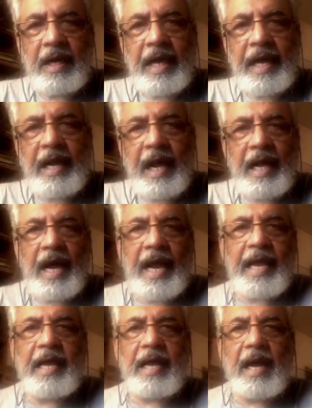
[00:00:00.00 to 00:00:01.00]
And I
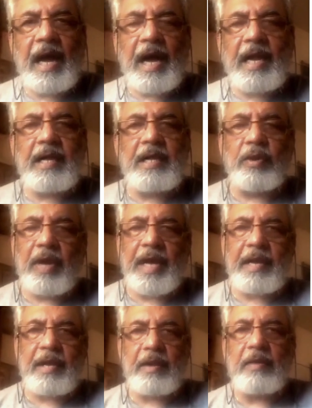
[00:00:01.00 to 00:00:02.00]
can't,
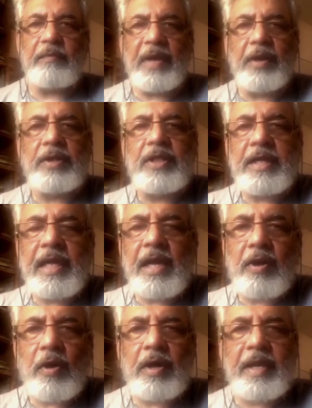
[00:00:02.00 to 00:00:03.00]
and when you're judging
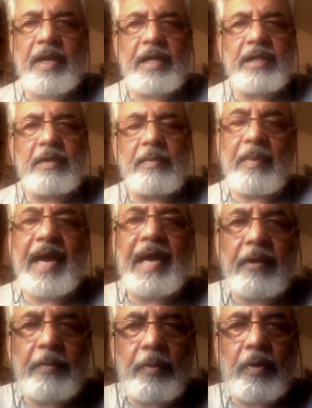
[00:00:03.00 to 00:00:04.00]
a contest, my
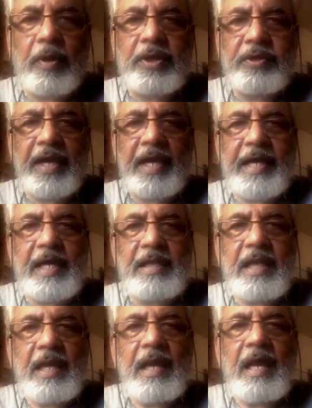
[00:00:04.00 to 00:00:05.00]
approach really
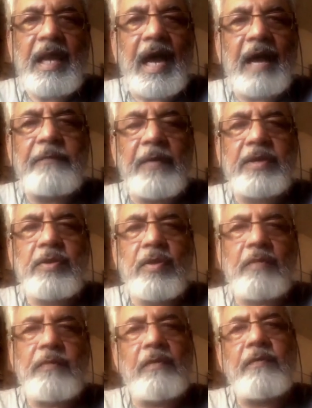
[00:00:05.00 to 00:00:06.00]
is I first
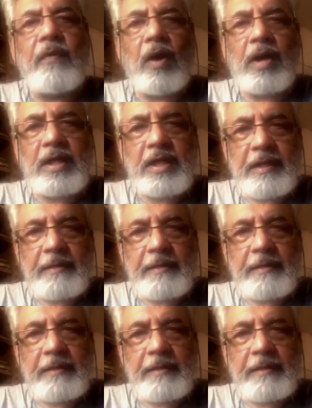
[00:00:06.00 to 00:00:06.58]
look for faults,